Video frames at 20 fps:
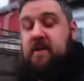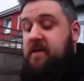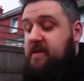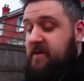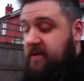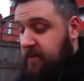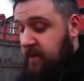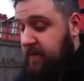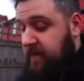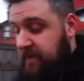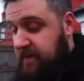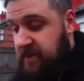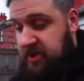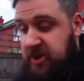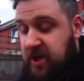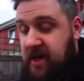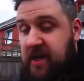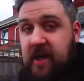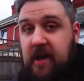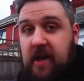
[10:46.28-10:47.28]
is, so I may be
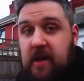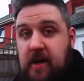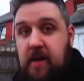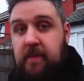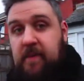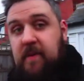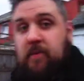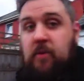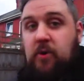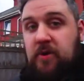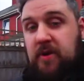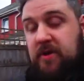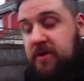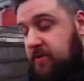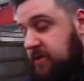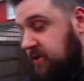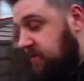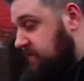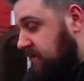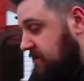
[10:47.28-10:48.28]
shaking a little bit more than
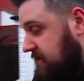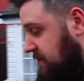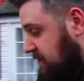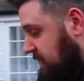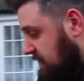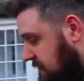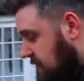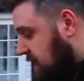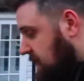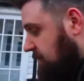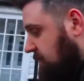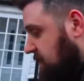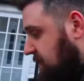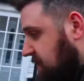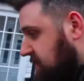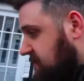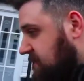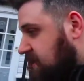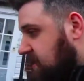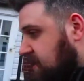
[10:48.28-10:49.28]
usual, but
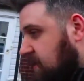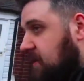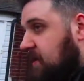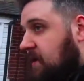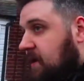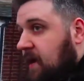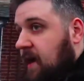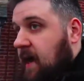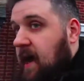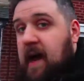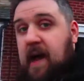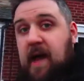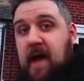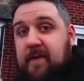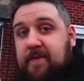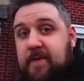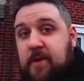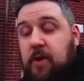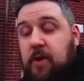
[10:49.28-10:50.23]
I have to